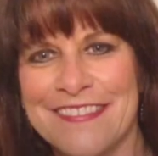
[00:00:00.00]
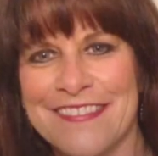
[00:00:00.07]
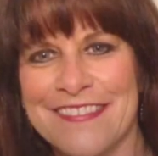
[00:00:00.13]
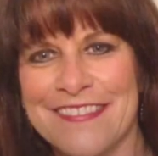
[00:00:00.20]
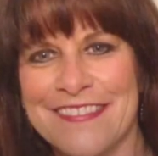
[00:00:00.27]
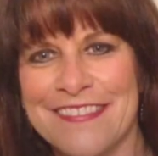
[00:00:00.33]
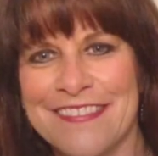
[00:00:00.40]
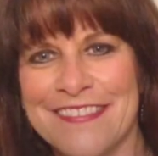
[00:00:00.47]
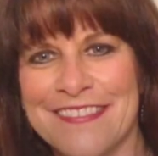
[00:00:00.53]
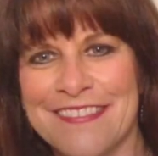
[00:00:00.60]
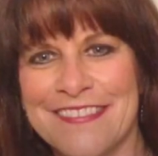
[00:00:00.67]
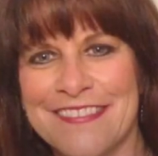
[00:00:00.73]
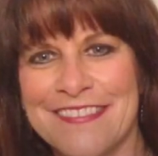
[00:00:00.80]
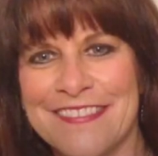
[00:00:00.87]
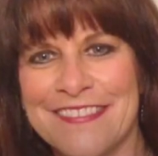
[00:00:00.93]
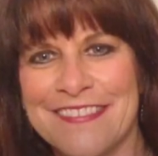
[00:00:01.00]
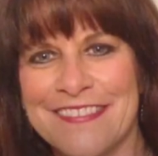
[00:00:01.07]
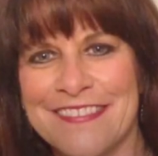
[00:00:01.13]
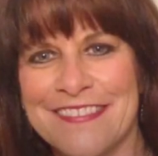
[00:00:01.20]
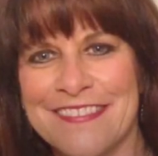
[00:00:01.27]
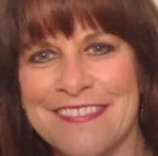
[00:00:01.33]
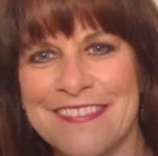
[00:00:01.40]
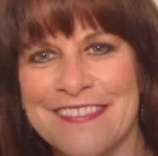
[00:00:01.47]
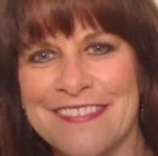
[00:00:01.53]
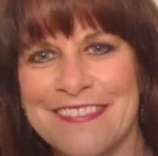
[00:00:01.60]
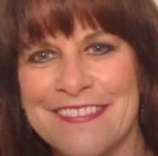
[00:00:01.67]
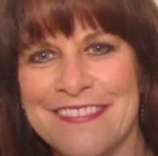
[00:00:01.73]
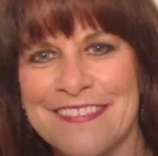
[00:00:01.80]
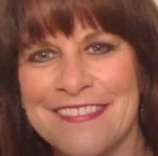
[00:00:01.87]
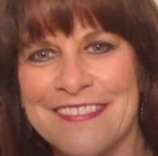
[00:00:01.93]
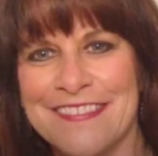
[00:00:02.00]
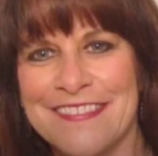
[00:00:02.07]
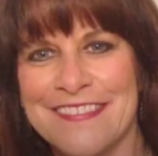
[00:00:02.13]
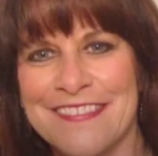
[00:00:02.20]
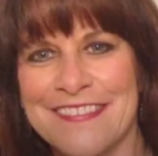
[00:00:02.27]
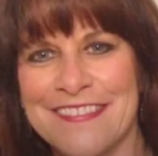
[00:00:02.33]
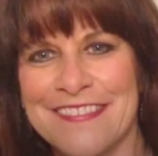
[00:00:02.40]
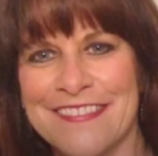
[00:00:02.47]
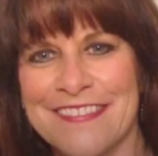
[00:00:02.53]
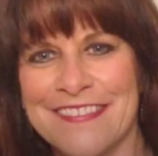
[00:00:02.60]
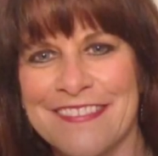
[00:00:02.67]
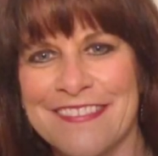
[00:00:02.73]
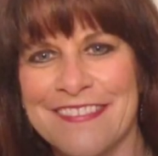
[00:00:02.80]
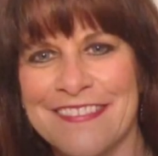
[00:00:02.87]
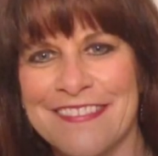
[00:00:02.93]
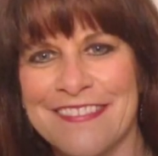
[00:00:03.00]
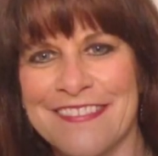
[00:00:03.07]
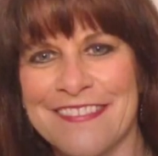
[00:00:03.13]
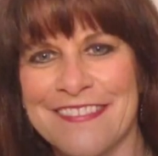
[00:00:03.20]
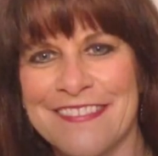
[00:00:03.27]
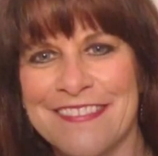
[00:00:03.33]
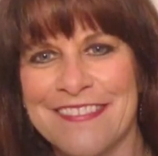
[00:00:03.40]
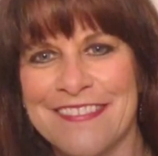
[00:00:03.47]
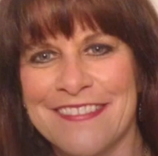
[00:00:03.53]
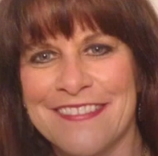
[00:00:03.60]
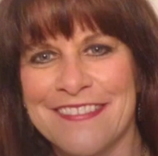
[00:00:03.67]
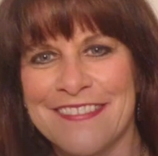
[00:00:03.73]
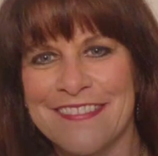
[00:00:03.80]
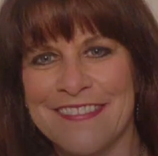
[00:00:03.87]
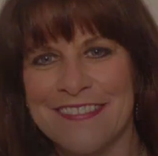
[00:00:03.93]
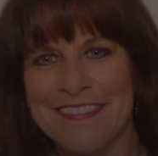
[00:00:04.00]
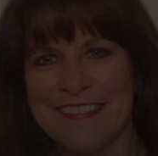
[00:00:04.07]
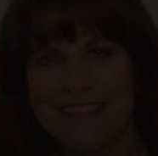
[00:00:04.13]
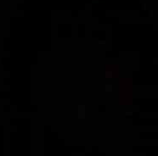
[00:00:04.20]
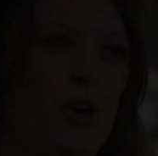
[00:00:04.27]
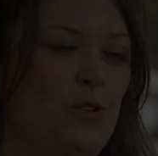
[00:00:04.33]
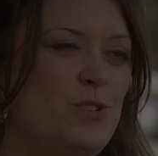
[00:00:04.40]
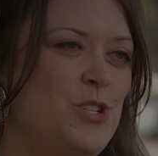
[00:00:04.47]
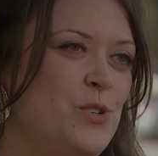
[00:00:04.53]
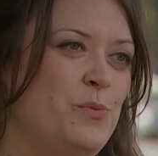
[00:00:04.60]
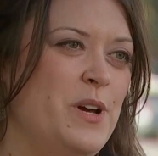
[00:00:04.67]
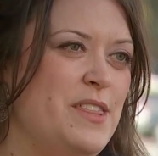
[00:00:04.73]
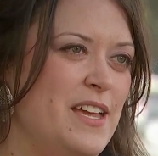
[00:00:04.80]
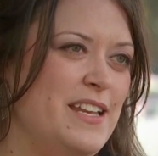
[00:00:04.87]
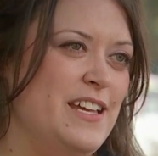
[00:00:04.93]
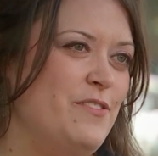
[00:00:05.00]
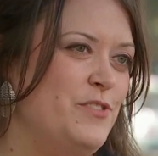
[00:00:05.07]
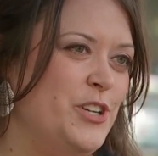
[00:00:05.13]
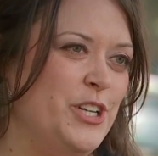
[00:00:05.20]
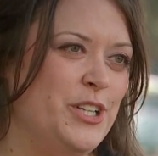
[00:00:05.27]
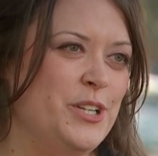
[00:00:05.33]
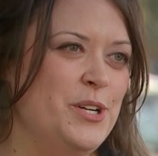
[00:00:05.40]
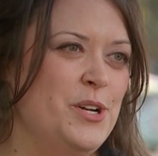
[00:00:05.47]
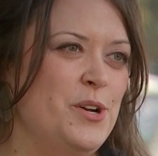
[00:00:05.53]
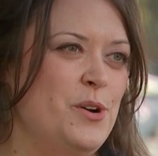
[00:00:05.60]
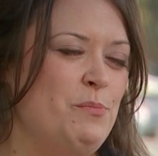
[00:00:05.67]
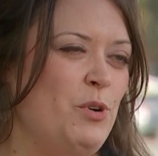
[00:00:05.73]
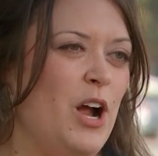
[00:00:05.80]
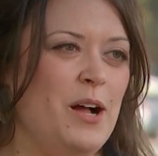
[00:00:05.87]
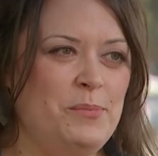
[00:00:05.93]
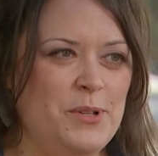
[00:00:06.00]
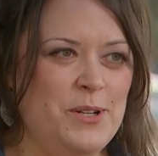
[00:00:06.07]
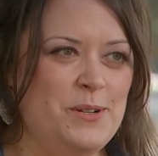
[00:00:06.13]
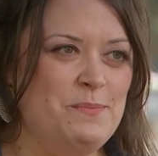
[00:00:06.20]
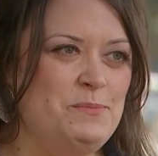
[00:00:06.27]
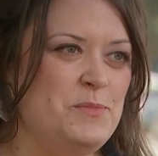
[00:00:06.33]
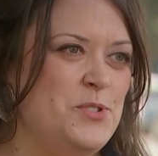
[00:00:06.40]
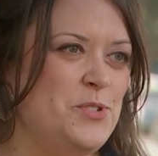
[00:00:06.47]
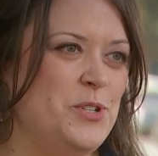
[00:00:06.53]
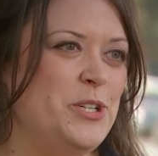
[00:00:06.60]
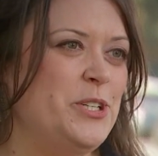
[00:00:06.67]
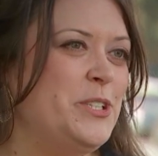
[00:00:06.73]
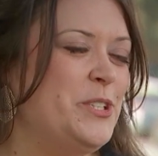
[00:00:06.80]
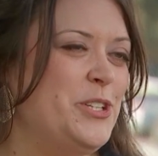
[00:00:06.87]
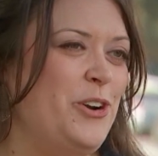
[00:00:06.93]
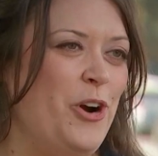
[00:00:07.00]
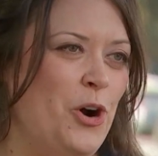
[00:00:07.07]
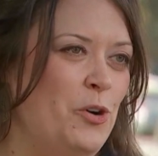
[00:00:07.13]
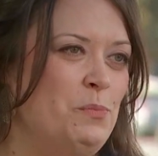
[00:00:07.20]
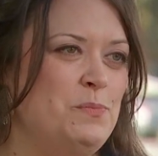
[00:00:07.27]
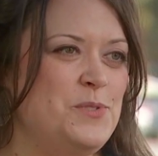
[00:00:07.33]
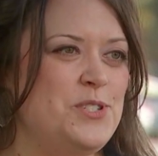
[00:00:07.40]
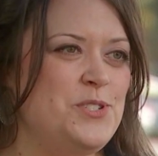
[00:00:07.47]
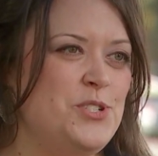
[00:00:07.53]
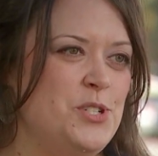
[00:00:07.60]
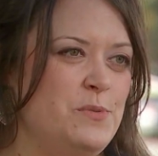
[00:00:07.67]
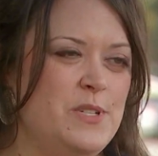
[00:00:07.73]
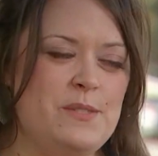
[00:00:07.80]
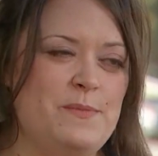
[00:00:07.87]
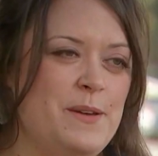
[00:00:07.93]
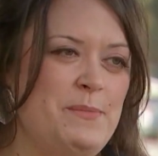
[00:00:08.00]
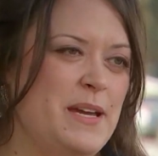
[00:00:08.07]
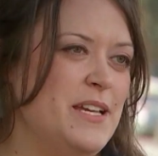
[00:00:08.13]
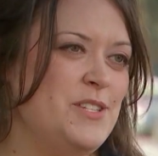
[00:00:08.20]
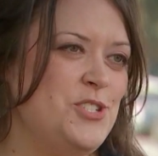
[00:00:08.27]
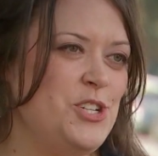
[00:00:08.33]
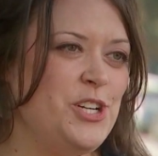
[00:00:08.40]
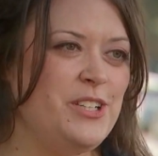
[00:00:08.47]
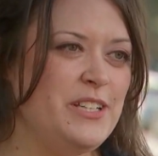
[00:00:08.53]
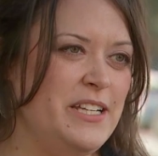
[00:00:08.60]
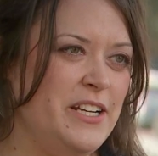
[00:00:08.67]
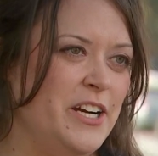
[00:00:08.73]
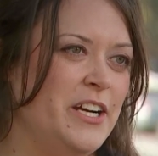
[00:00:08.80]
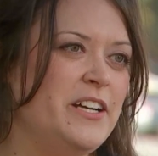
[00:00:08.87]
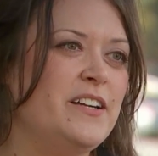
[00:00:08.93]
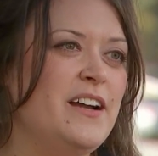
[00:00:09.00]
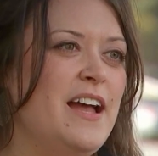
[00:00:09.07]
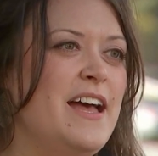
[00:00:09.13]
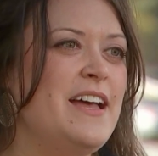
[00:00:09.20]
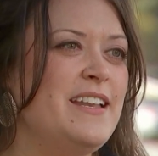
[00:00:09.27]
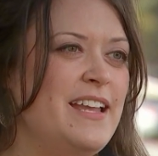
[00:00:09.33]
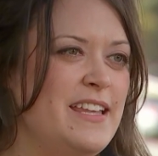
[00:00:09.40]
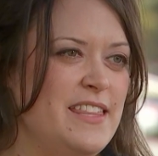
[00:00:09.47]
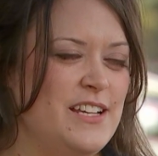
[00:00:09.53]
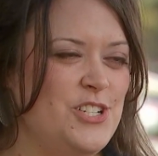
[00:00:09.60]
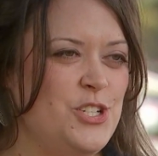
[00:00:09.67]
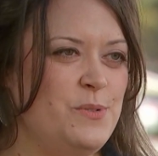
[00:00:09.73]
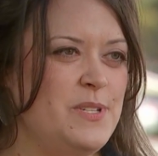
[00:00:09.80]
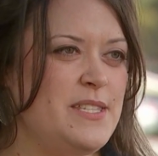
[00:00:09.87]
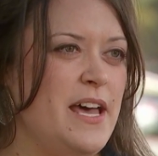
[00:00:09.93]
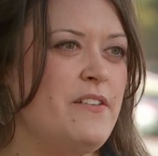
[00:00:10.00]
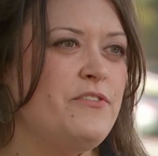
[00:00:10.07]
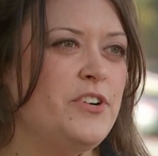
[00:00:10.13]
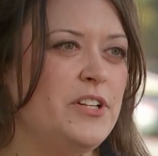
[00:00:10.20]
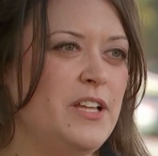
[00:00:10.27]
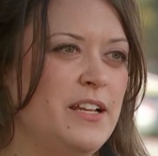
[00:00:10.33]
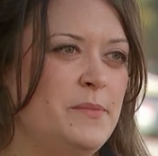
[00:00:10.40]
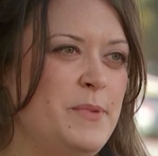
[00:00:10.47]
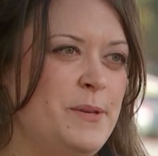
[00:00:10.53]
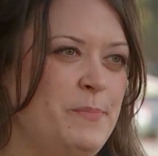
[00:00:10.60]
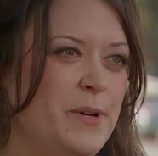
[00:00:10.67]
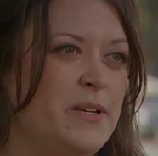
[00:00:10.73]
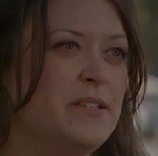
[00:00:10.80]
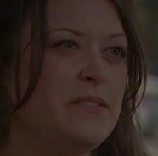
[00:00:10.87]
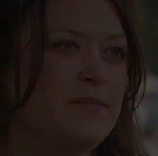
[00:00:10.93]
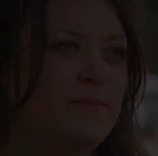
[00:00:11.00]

She was just someone that was easy to confide in, have fun with, go to with any of your problems or your hopes. She was my biggest cheerleader, and I think she was that for a lot of people.